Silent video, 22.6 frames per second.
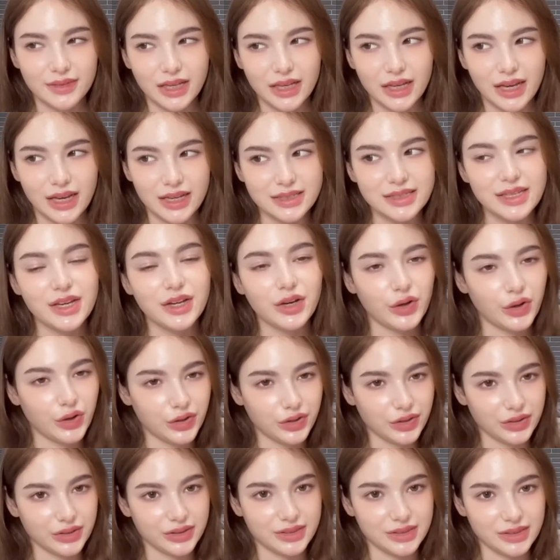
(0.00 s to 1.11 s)
as I heard,
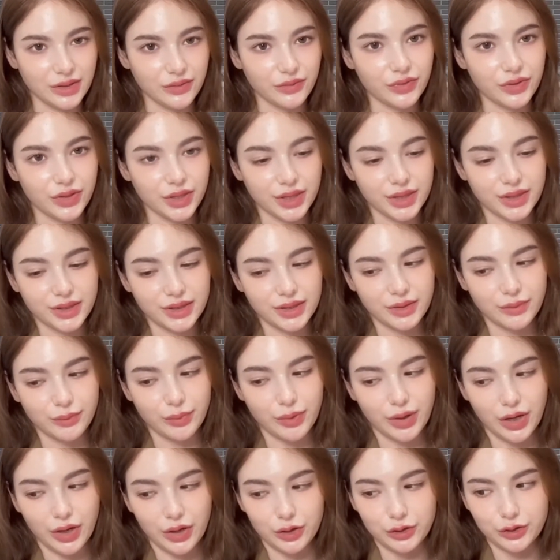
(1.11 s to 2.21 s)
it's something
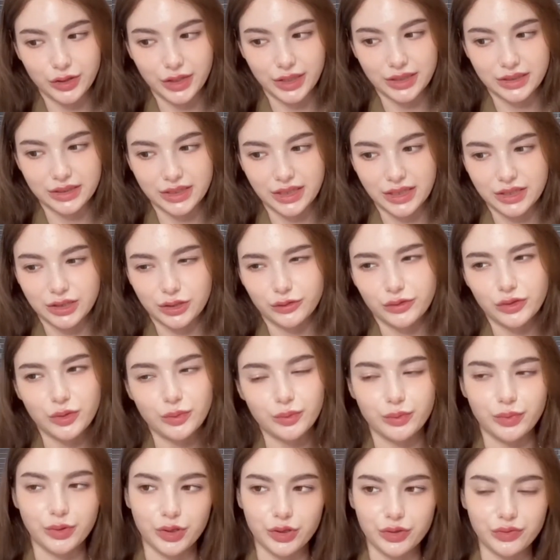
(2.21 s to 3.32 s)
about like date of your
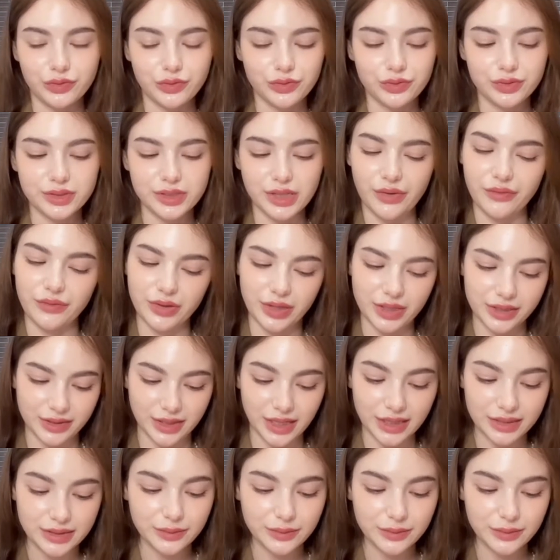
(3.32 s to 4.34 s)
birth, something like that.